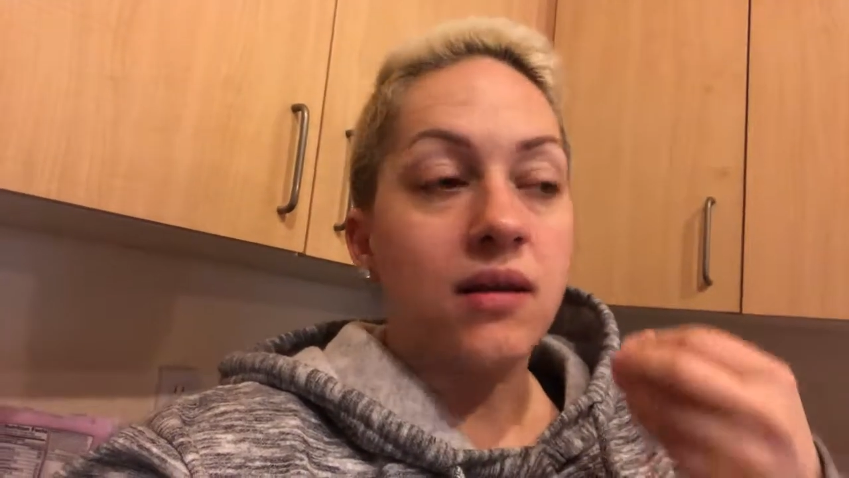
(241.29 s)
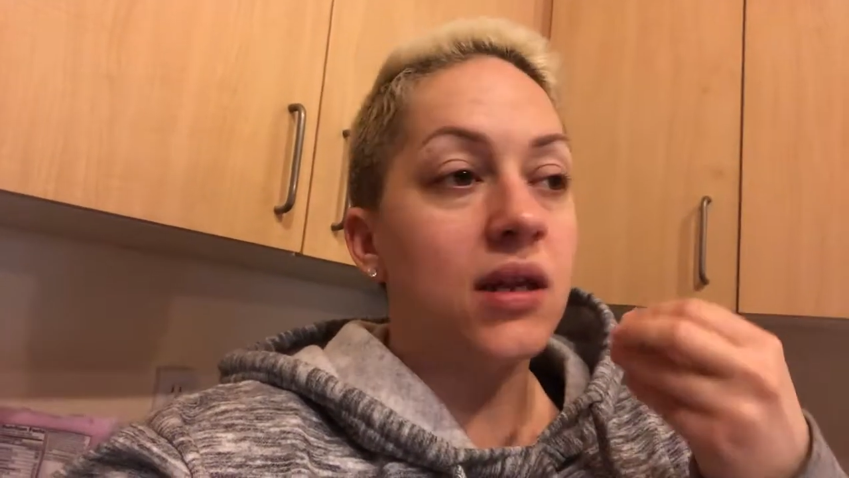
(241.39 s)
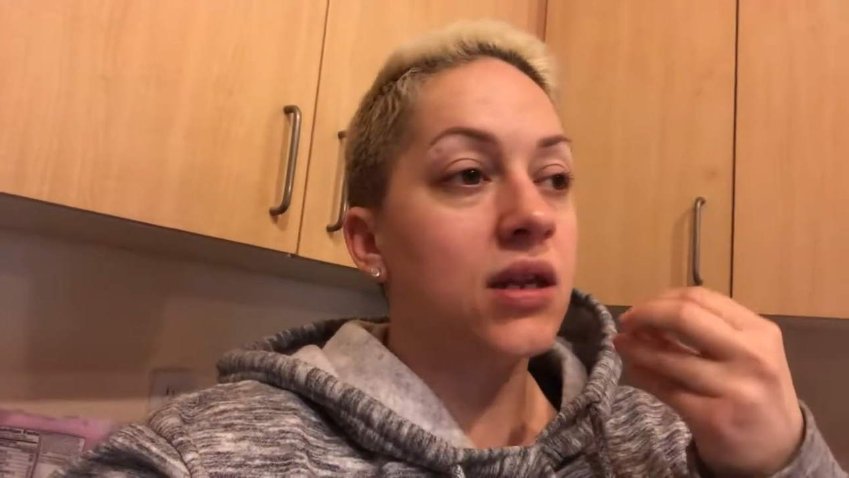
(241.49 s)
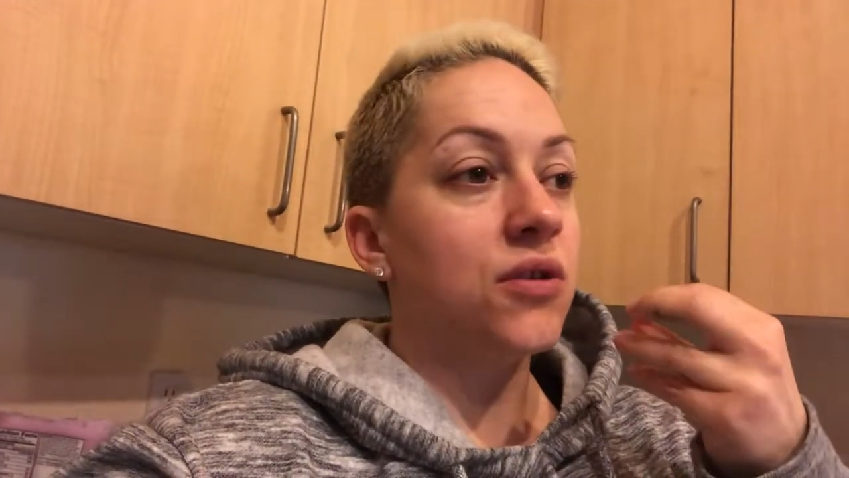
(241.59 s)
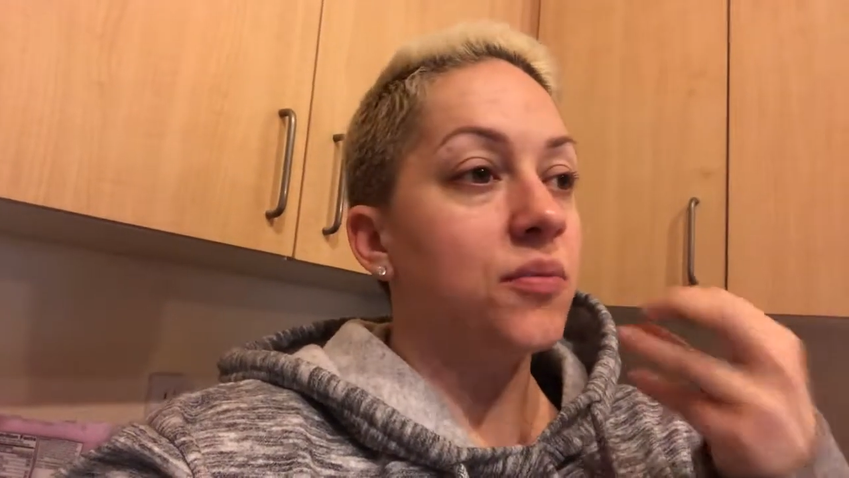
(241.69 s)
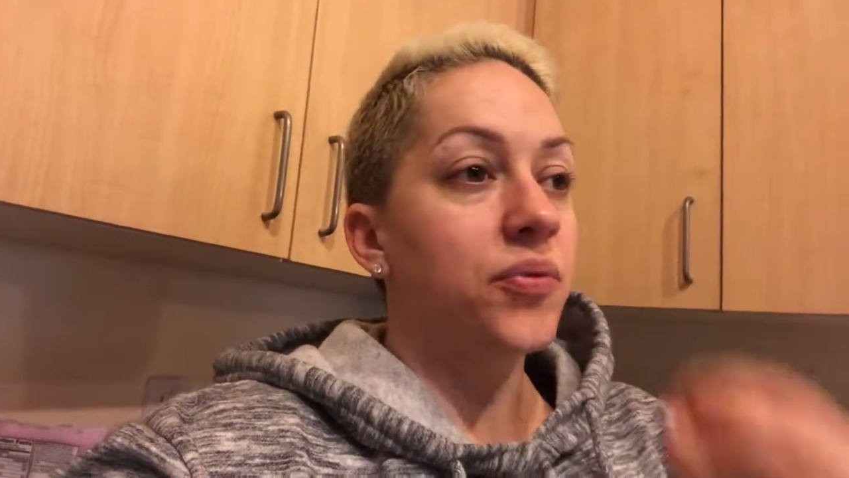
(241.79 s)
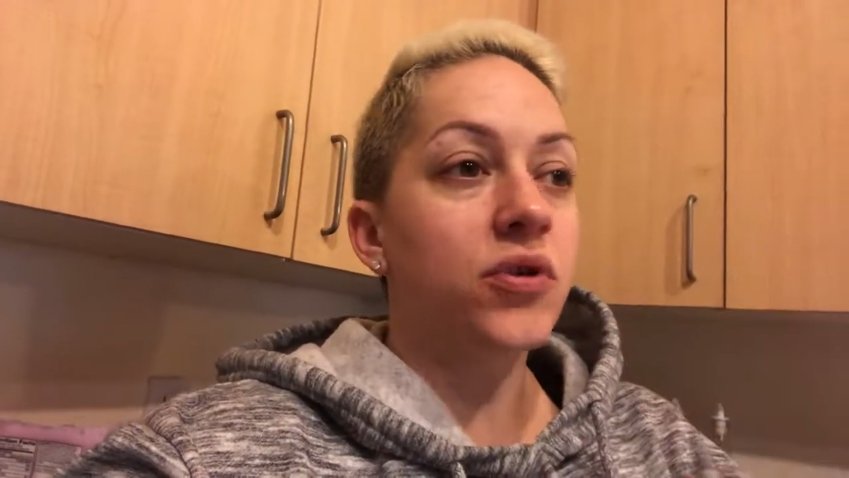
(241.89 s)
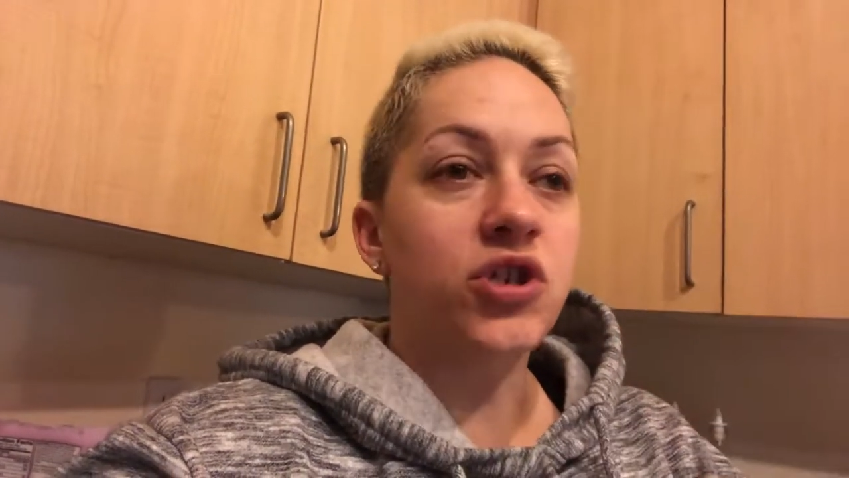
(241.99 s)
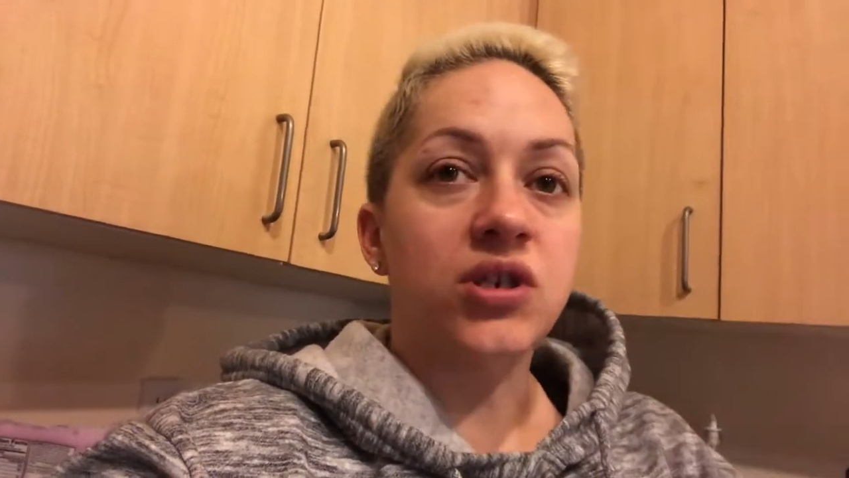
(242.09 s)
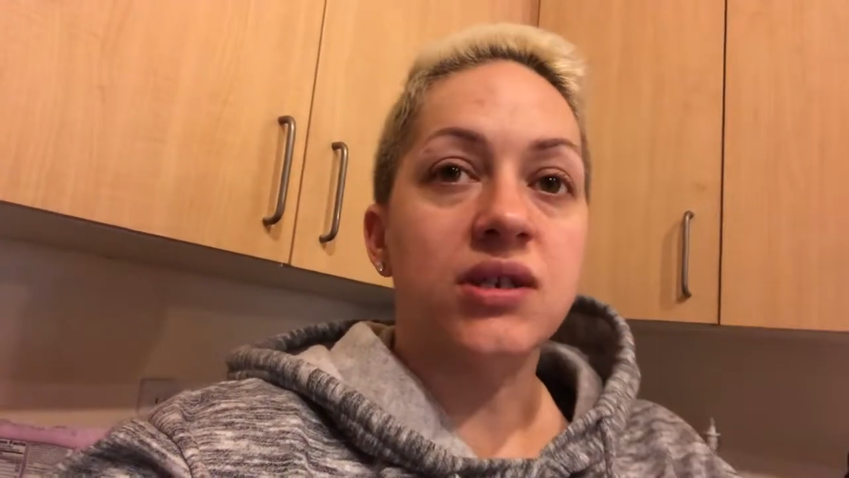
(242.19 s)
getting your
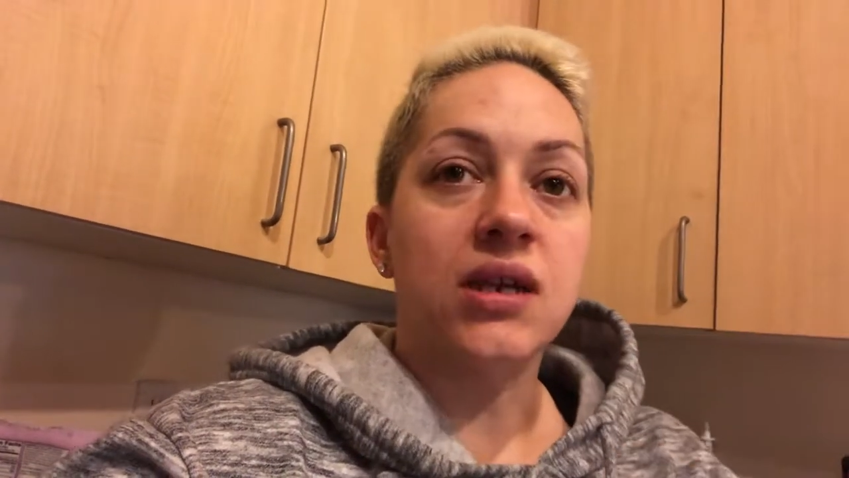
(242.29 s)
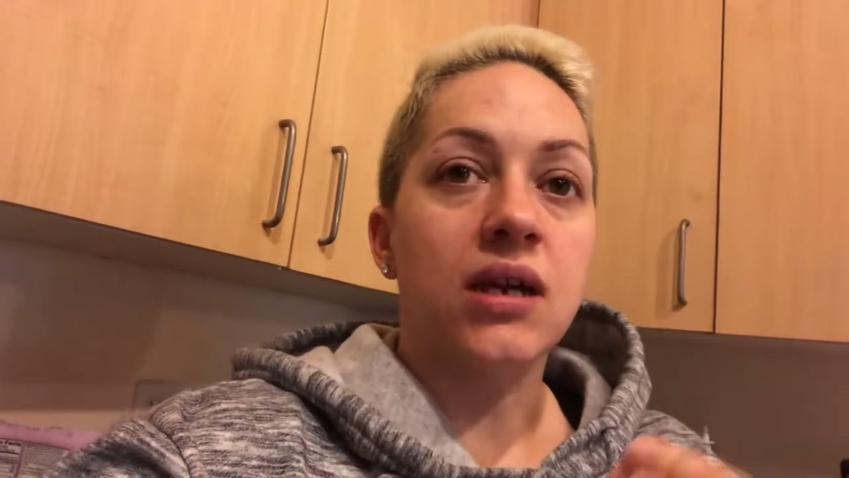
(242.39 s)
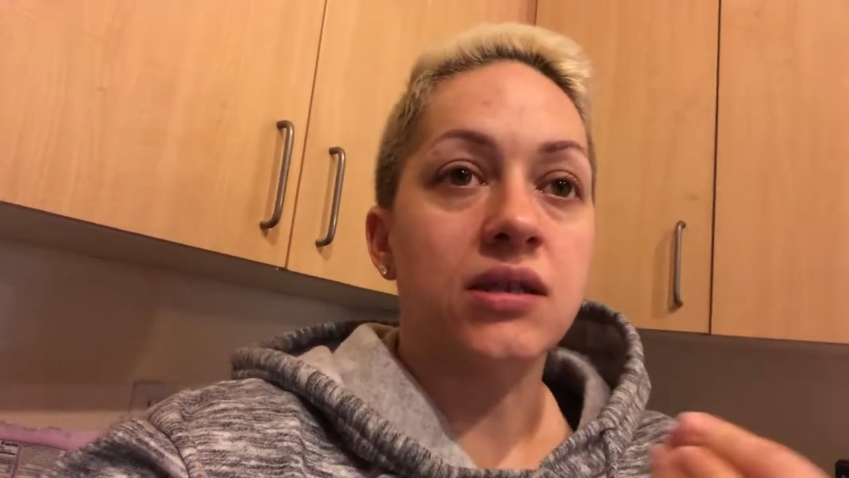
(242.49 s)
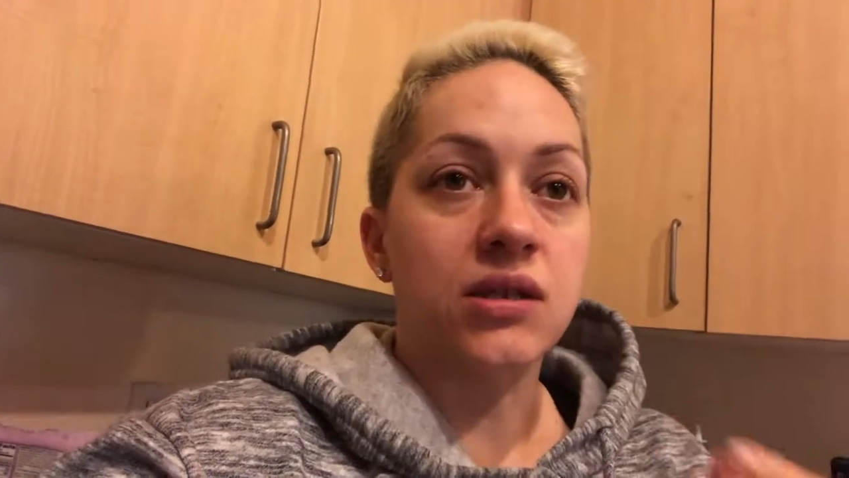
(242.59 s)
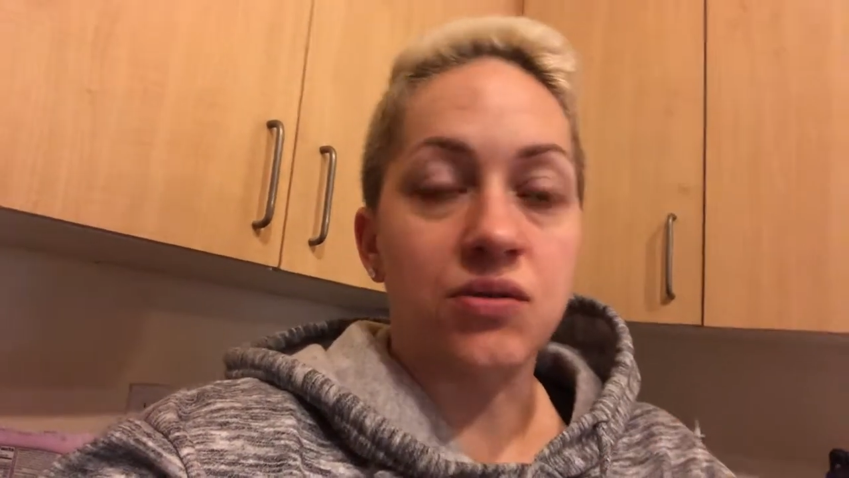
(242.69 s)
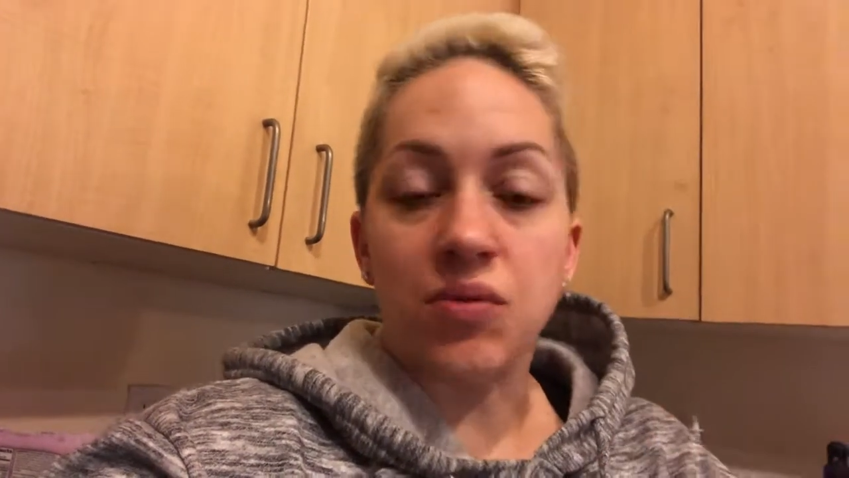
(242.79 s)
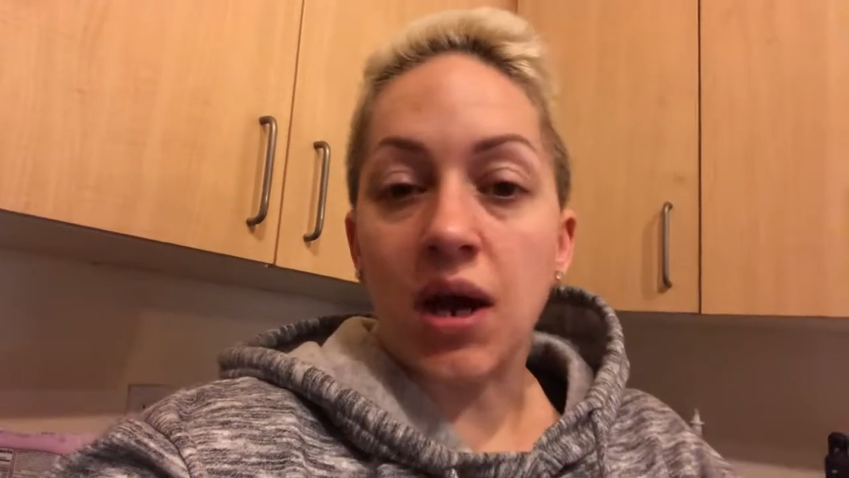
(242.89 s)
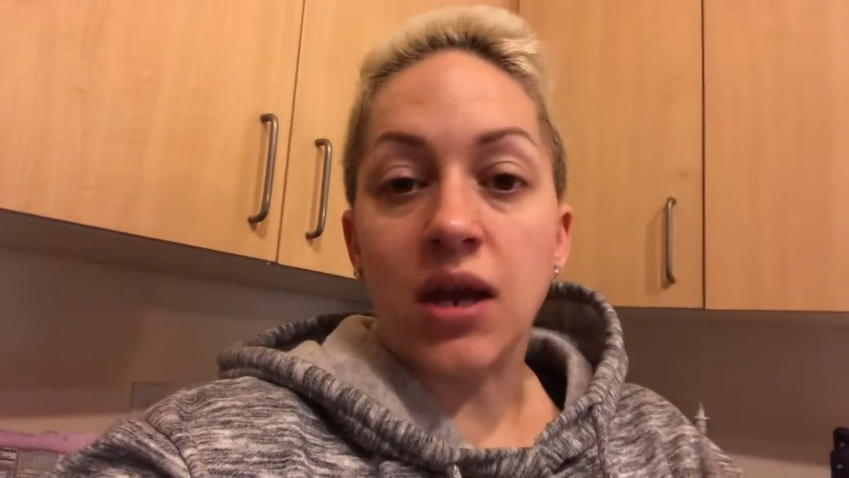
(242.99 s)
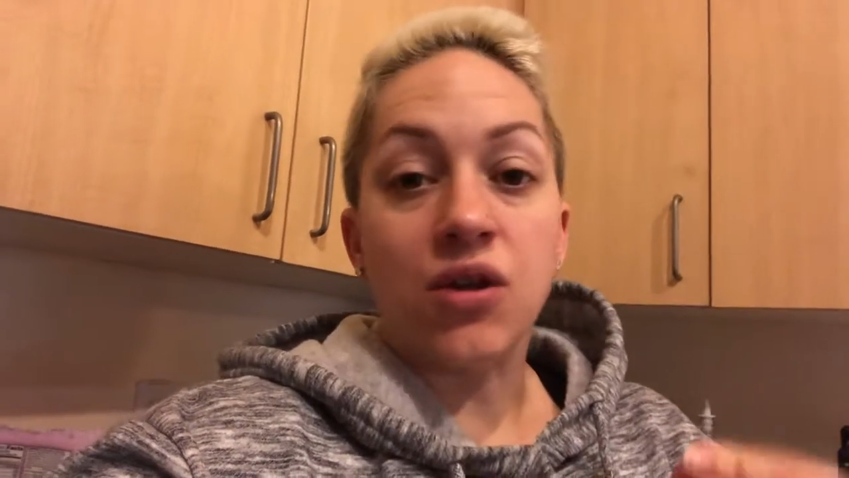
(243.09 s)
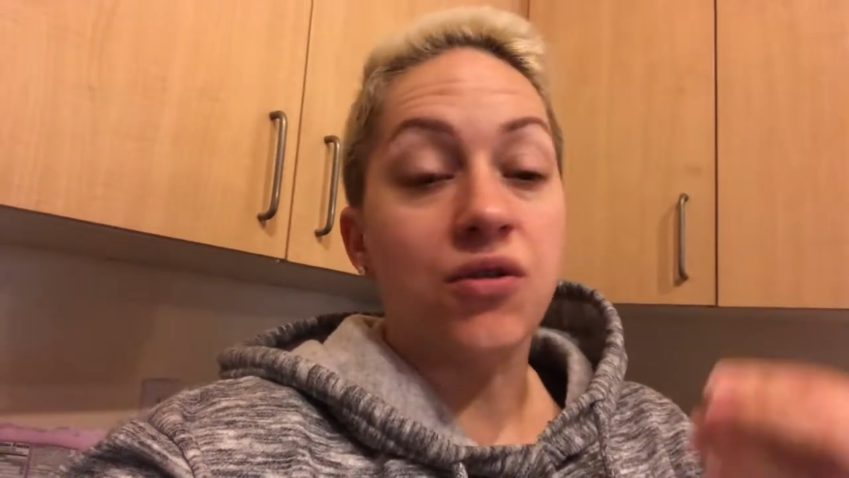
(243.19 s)
portion sizes right,